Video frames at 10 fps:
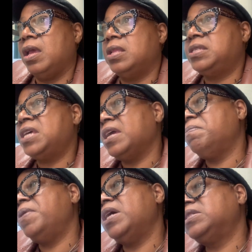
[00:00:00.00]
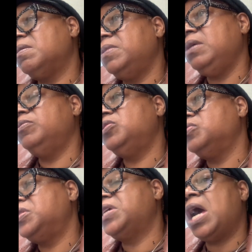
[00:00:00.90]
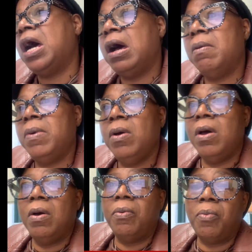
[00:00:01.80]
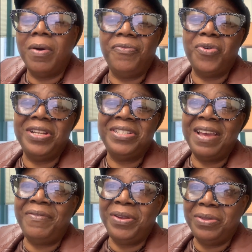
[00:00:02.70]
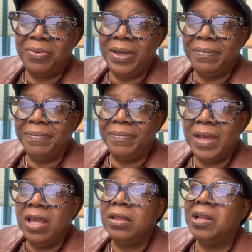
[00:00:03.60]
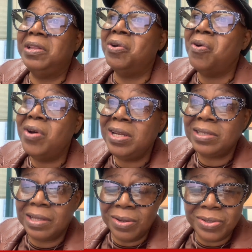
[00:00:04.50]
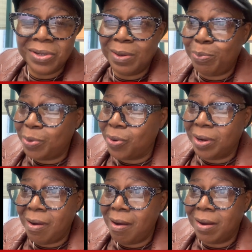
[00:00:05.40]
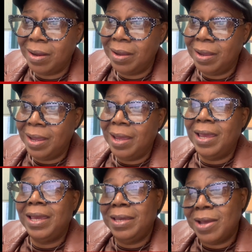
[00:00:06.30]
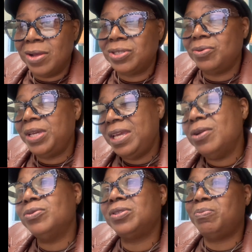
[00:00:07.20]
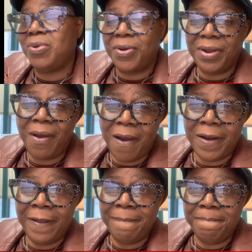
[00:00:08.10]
Second passage I'm leaving with you is Psalm 147:3. The Lord is close to the brokenhearted. He also heals the brokenhearted.